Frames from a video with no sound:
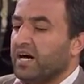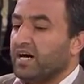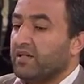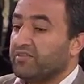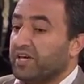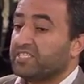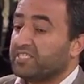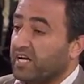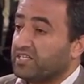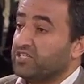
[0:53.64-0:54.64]
Uh, they
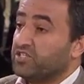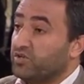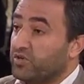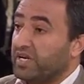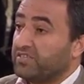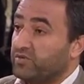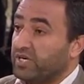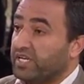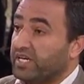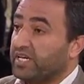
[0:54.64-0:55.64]
started
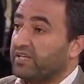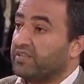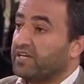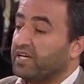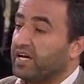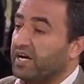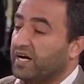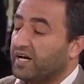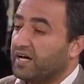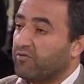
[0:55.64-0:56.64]
unilaterally the
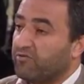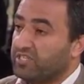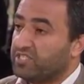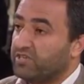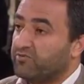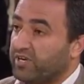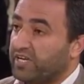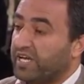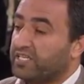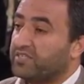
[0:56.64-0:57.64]
uh, offensive
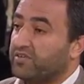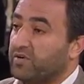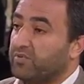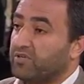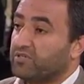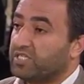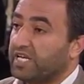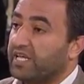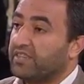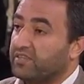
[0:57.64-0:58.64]
against the rebels
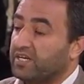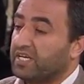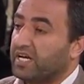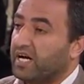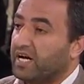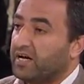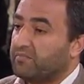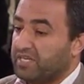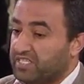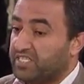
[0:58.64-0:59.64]
in the
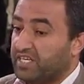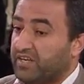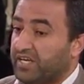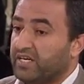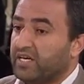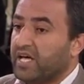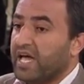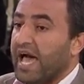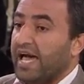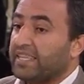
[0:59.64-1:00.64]
um, in Syria,
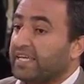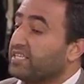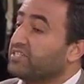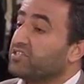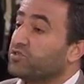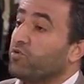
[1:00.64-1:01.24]
and they didn't